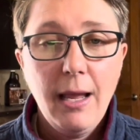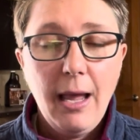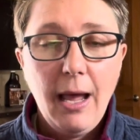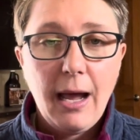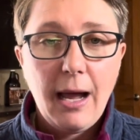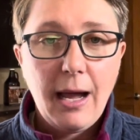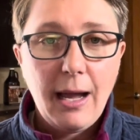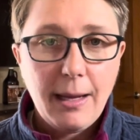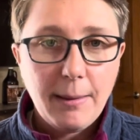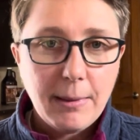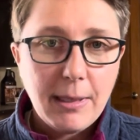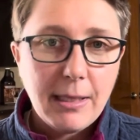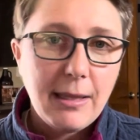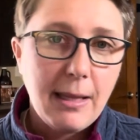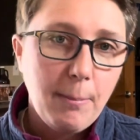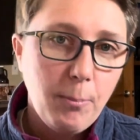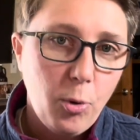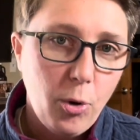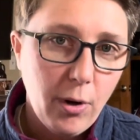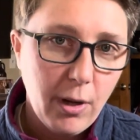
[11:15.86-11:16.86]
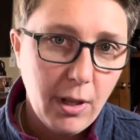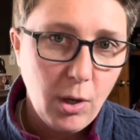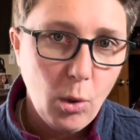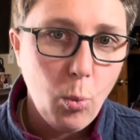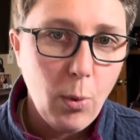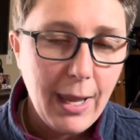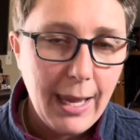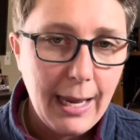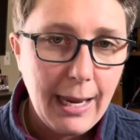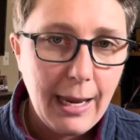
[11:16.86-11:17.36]
and then put it
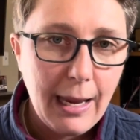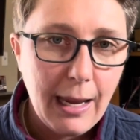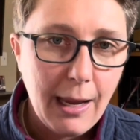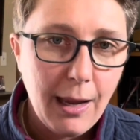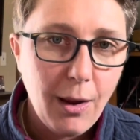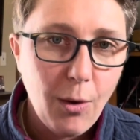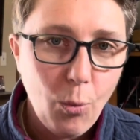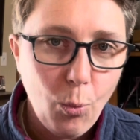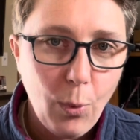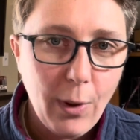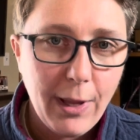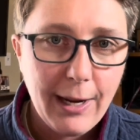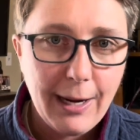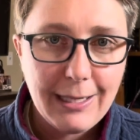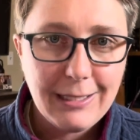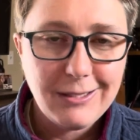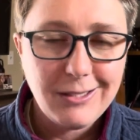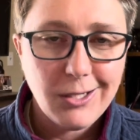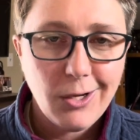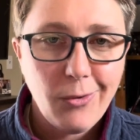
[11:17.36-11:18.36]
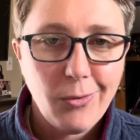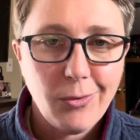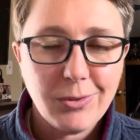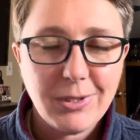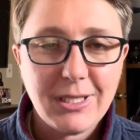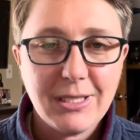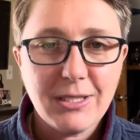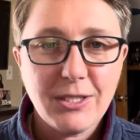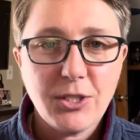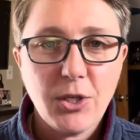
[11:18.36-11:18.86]
away when I don't.
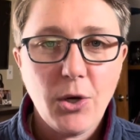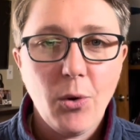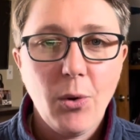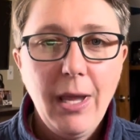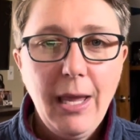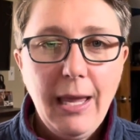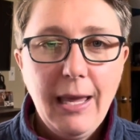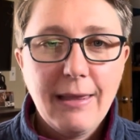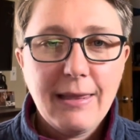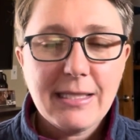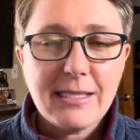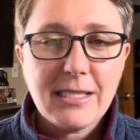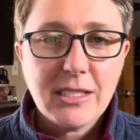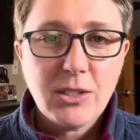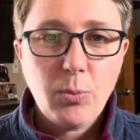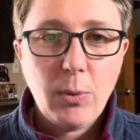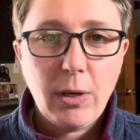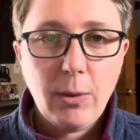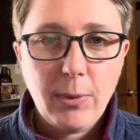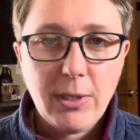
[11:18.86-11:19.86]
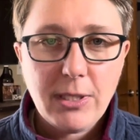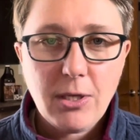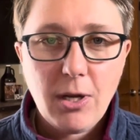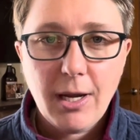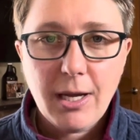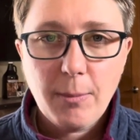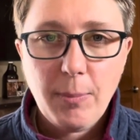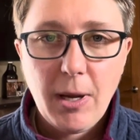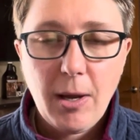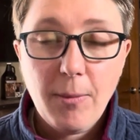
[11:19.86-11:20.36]
And so this is where we
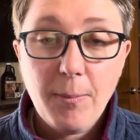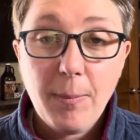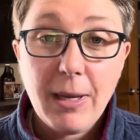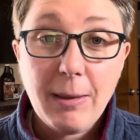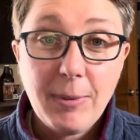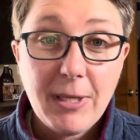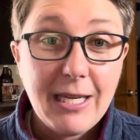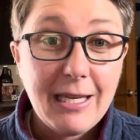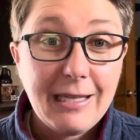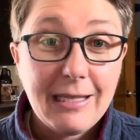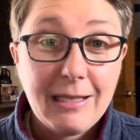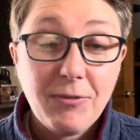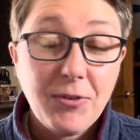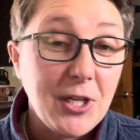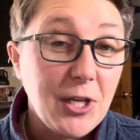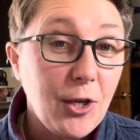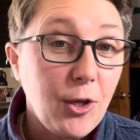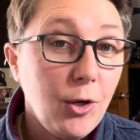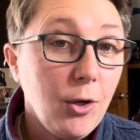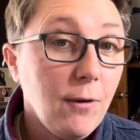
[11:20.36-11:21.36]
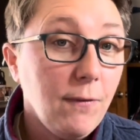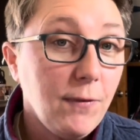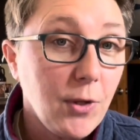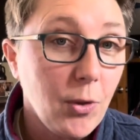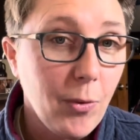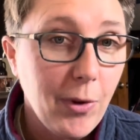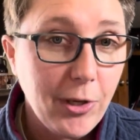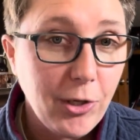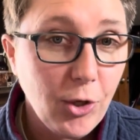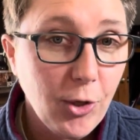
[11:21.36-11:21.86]
talk about maybe even
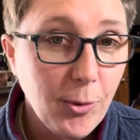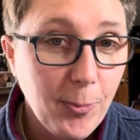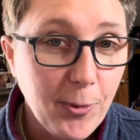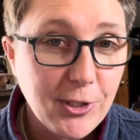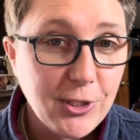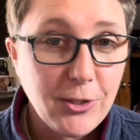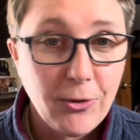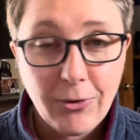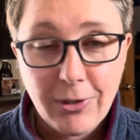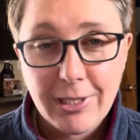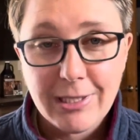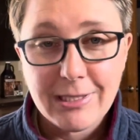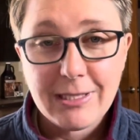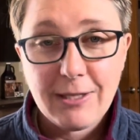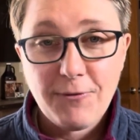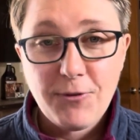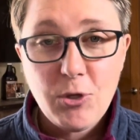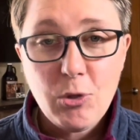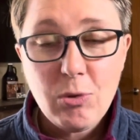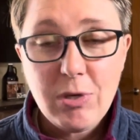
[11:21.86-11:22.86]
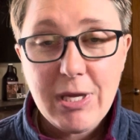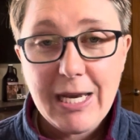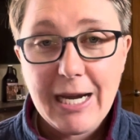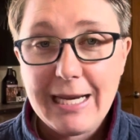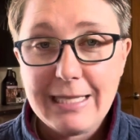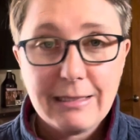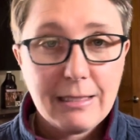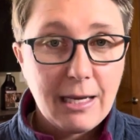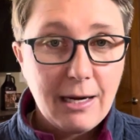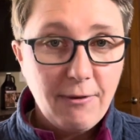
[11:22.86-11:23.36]
interviewing your personas. If you can
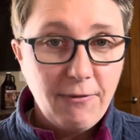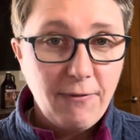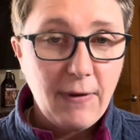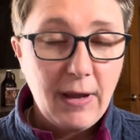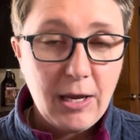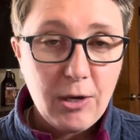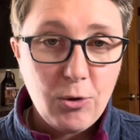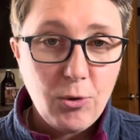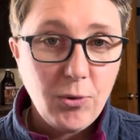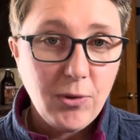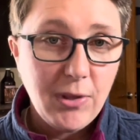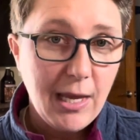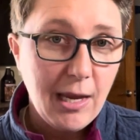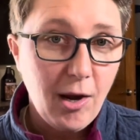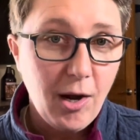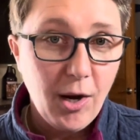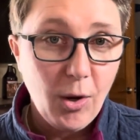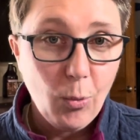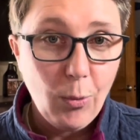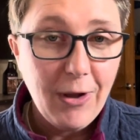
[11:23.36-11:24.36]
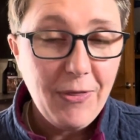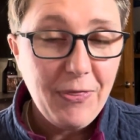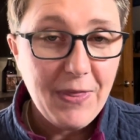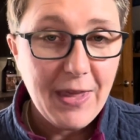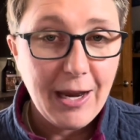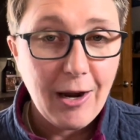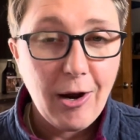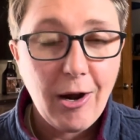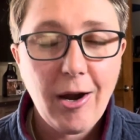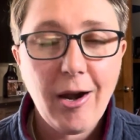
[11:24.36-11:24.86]
identify who they are, what
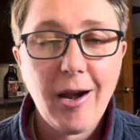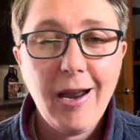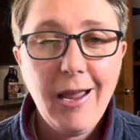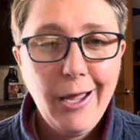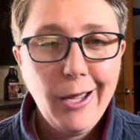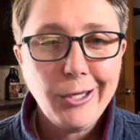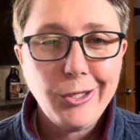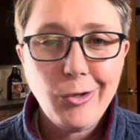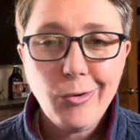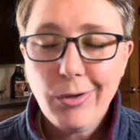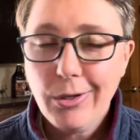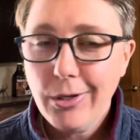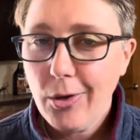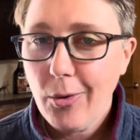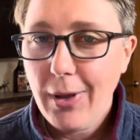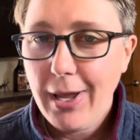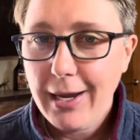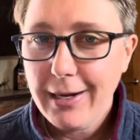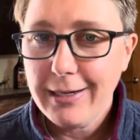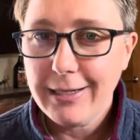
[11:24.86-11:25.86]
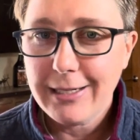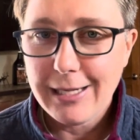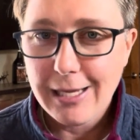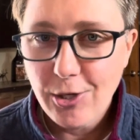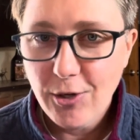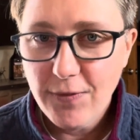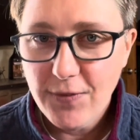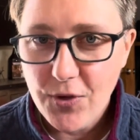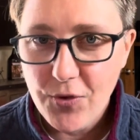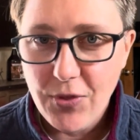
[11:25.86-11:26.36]
they are, you can go ahead and
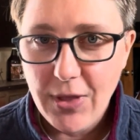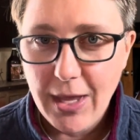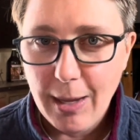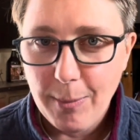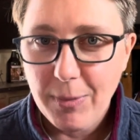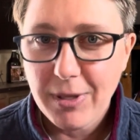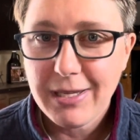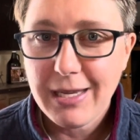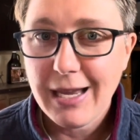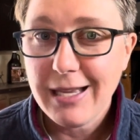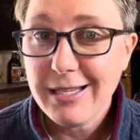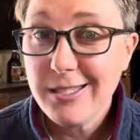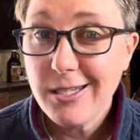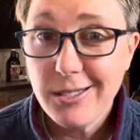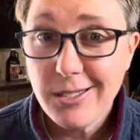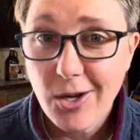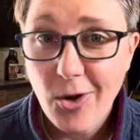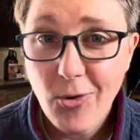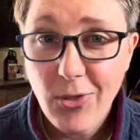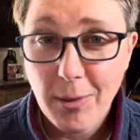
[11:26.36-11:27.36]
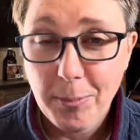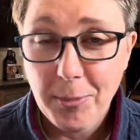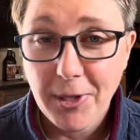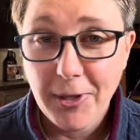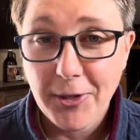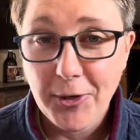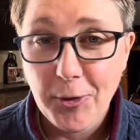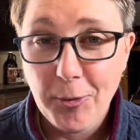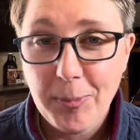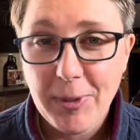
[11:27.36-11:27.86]
interview them, get to know them a
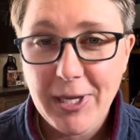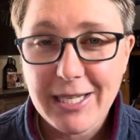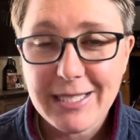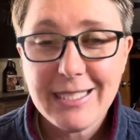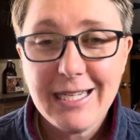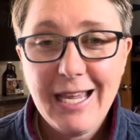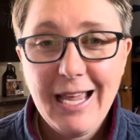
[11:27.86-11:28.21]
little bit,